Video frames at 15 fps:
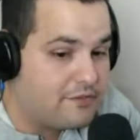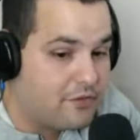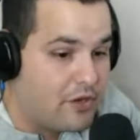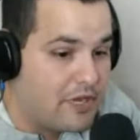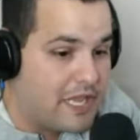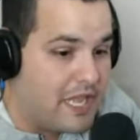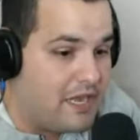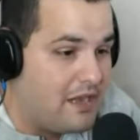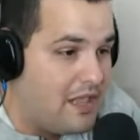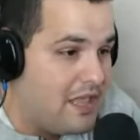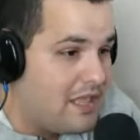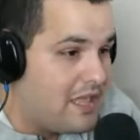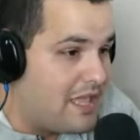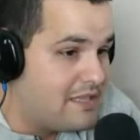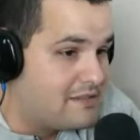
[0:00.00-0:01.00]
So again,
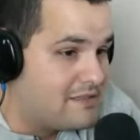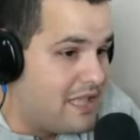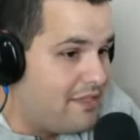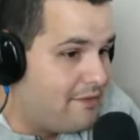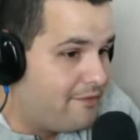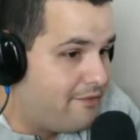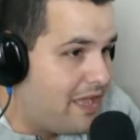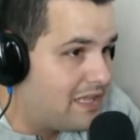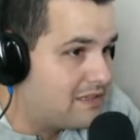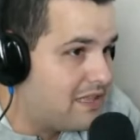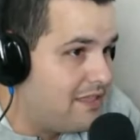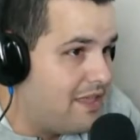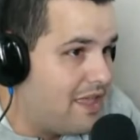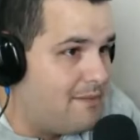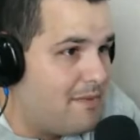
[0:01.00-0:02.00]
it's not the fact
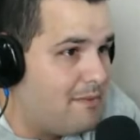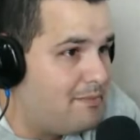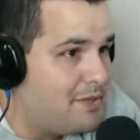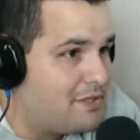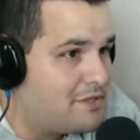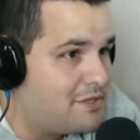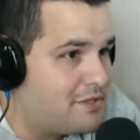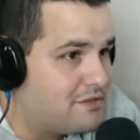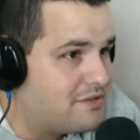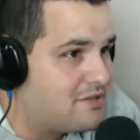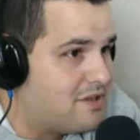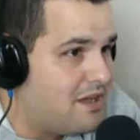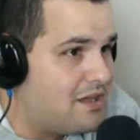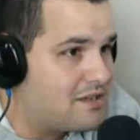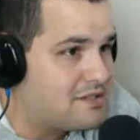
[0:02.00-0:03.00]
that the M&P shield
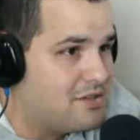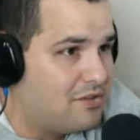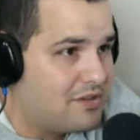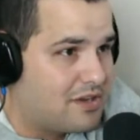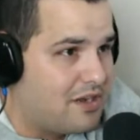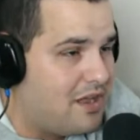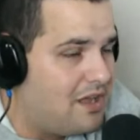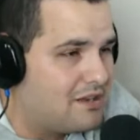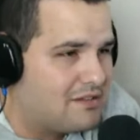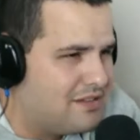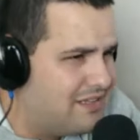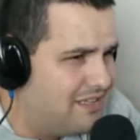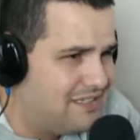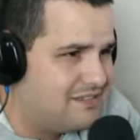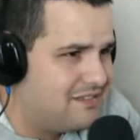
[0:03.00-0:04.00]
sucks or the Glock,
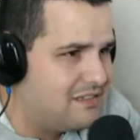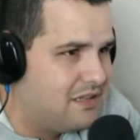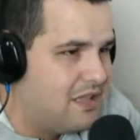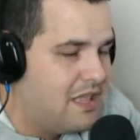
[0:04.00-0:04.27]
uh,